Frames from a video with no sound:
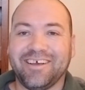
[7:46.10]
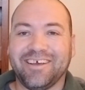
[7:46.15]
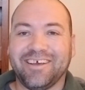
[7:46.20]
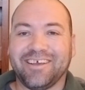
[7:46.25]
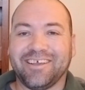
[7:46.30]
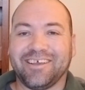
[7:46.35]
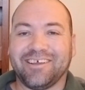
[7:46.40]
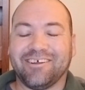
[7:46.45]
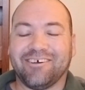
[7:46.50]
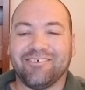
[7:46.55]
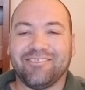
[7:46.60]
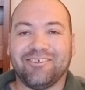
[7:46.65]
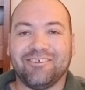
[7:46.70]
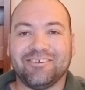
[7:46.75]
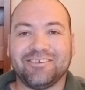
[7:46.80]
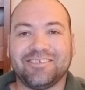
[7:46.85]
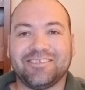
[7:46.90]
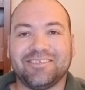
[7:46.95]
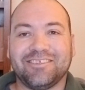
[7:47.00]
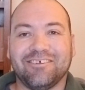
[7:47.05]

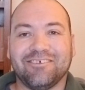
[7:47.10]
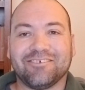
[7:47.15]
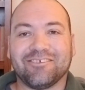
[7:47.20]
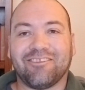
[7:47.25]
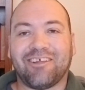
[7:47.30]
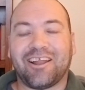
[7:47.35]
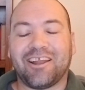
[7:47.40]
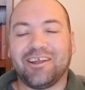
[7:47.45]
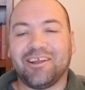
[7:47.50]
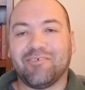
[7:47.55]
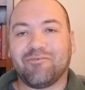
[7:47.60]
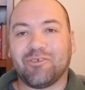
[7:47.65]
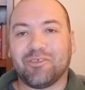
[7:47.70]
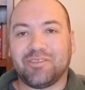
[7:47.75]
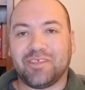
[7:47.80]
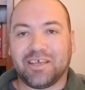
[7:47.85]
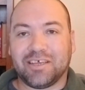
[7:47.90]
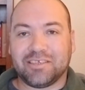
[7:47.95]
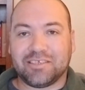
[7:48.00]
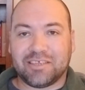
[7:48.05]
there's a lot of different
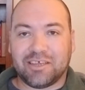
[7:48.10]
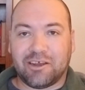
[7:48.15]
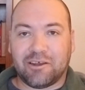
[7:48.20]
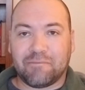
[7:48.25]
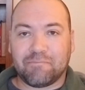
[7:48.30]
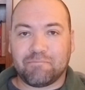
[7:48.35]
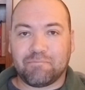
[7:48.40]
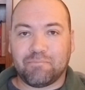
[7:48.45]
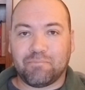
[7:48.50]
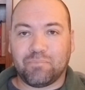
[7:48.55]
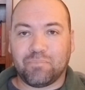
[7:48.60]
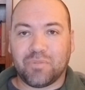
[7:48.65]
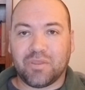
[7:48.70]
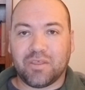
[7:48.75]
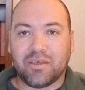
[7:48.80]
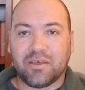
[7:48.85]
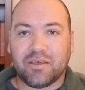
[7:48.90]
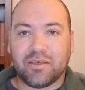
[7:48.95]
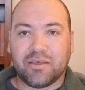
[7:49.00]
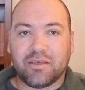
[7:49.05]
things there.
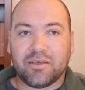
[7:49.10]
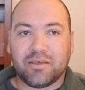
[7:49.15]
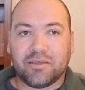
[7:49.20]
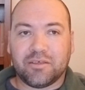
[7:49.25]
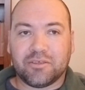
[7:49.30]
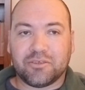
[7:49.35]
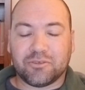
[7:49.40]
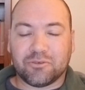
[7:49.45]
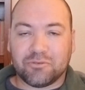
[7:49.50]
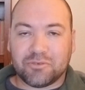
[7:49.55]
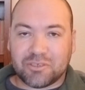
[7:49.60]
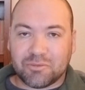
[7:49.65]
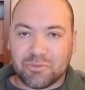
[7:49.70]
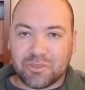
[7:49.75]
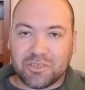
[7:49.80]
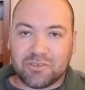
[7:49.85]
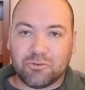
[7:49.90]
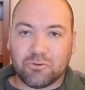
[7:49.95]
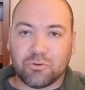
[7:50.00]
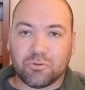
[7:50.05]
So some of the
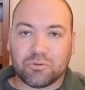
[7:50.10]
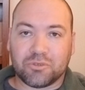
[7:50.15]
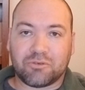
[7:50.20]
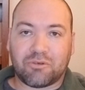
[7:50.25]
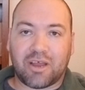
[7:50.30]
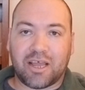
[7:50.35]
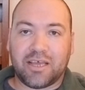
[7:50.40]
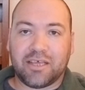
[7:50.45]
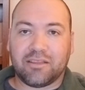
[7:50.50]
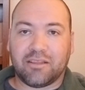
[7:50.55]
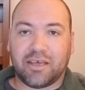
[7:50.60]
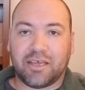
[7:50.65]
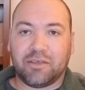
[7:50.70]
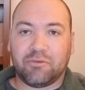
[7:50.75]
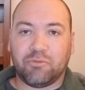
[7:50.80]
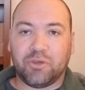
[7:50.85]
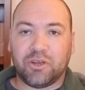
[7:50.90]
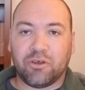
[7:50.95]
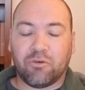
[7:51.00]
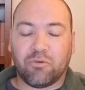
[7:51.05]
tools, right? Like,
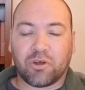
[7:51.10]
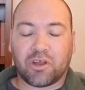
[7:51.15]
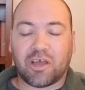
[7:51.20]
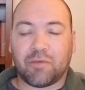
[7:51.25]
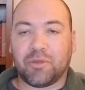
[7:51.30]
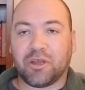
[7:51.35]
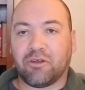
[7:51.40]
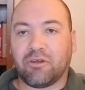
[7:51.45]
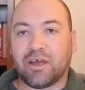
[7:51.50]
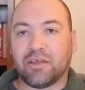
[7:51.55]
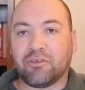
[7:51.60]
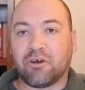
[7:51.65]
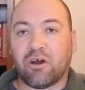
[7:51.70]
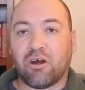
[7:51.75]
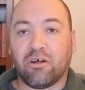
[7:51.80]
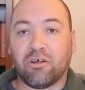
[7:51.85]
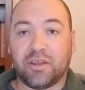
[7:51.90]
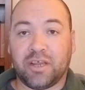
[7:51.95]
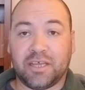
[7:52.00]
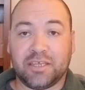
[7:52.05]
we know we're coming around the
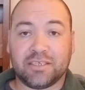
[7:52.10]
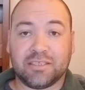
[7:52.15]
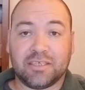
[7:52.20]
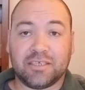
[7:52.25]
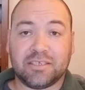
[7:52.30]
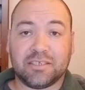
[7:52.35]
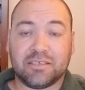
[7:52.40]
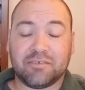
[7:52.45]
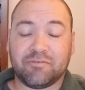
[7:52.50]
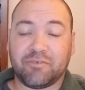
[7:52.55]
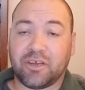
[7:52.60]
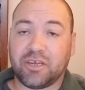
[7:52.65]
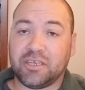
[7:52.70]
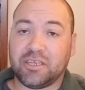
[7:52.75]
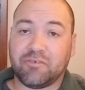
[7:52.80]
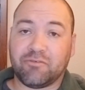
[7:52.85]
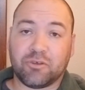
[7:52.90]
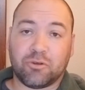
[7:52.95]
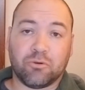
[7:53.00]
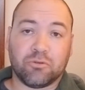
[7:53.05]
holidays, and this is a very
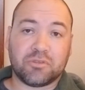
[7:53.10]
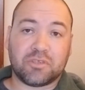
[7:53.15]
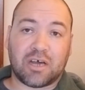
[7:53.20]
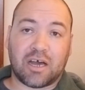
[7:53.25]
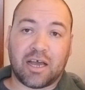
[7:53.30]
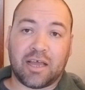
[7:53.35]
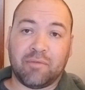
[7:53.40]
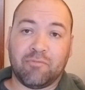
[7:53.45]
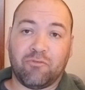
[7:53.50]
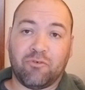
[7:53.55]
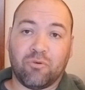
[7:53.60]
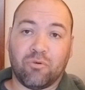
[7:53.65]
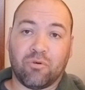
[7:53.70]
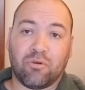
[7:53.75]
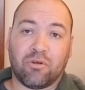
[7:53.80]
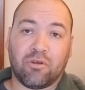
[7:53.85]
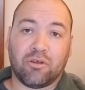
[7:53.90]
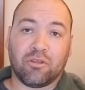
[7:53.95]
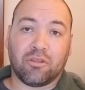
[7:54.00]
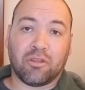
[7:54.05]
difficult time
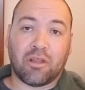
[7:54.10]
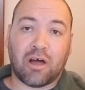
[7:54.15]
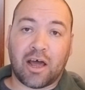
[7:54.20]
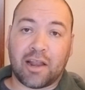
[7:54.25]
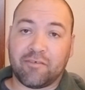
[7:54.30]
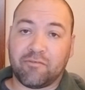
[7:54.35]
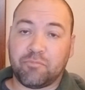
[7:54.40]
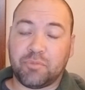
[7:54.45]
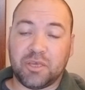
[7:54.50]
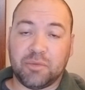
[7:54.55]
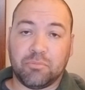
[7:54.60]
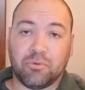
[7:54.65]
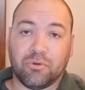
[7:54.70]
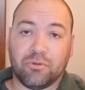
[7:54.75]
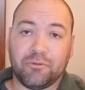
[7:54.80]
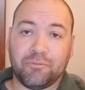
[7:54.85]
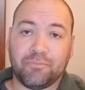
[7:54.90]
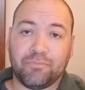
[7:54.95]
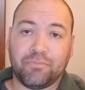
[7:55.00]
for a lot of people.